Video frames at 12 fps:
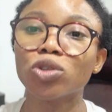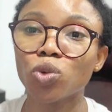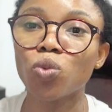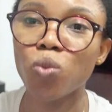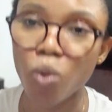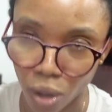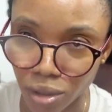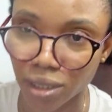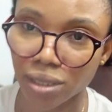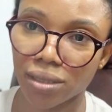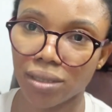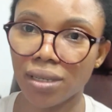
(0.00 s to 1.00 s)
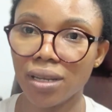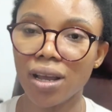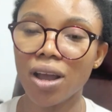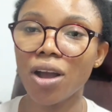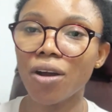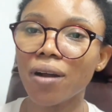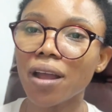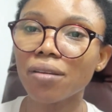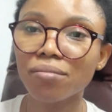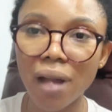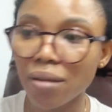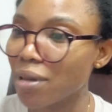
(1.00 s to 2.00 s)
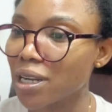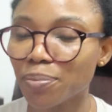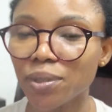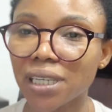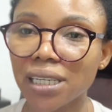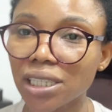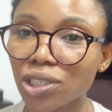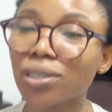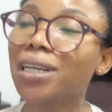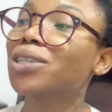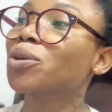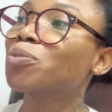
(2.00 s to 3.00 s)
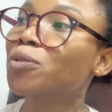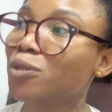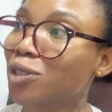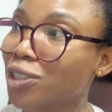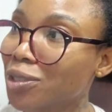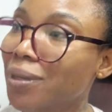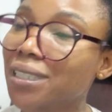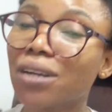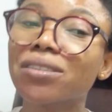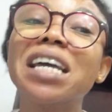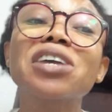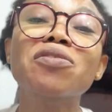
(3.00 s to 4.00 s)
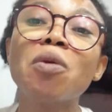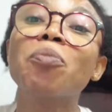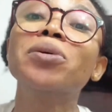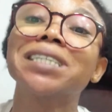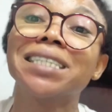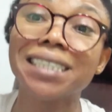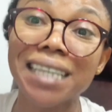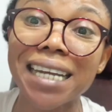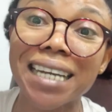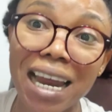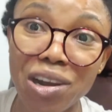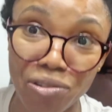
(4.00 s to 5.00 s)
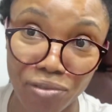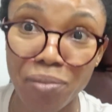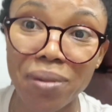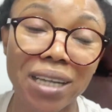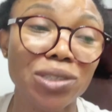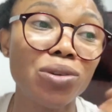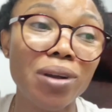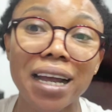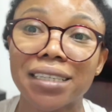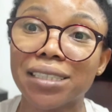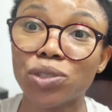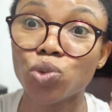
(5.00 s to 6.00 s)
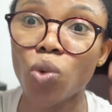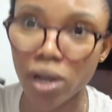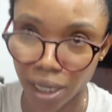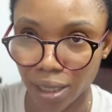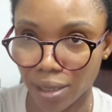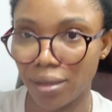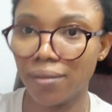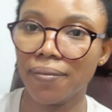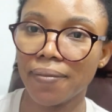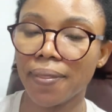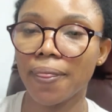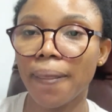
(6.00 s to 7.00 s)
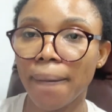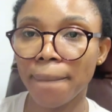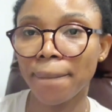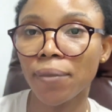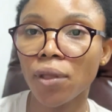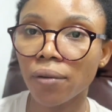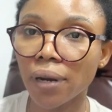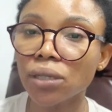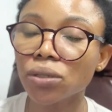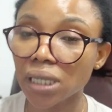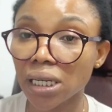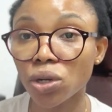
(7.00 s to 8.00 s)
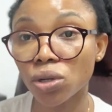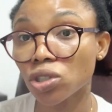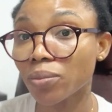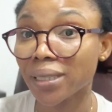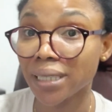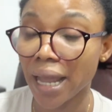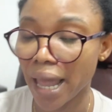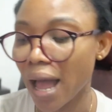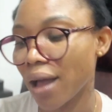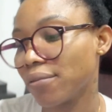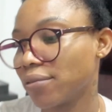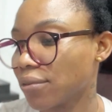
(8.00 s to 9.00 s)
works. Right? But with presentation, there are some customers out there, you will put it inside nylon for me as long as it's working. All right, those are the customers I have.